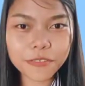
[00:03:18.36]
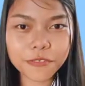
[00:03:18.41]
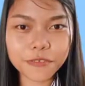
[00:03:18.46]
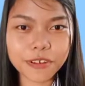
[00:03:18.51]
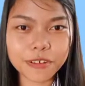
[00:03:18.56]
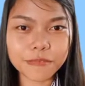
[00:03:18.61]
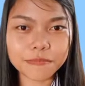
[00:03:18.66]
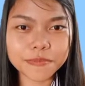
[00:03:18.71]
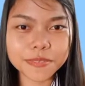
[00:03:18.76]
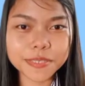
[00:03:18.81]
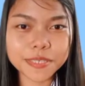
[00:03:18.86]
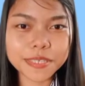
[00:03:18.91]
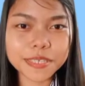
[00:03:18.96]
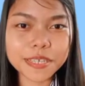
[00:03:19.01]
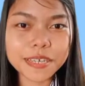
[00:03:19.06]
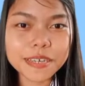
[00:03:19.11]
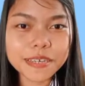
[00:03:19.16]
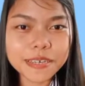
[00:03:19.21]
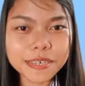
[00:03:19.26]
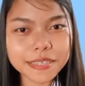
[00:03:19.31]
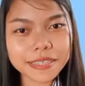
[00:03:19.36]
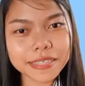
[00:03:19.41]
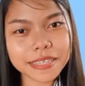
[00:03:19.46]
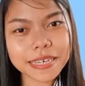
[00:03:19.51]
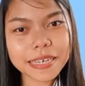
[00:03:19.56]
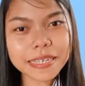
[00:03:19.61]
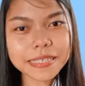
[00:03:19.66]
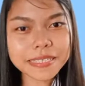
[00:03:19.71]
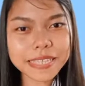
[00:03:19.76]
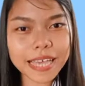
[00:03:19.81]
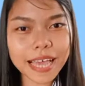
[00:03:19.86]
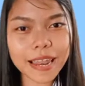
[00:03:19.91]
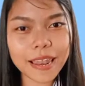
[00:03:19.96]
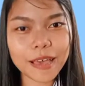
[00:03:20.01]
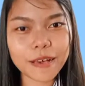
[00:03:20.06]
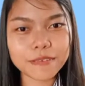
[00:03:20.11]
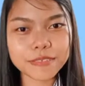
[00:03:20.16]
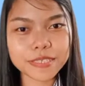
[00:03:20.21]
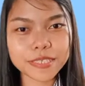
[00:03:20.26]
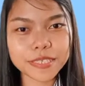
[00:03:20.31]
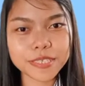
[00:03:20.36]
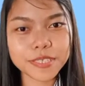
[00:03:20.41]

Field trips. This allows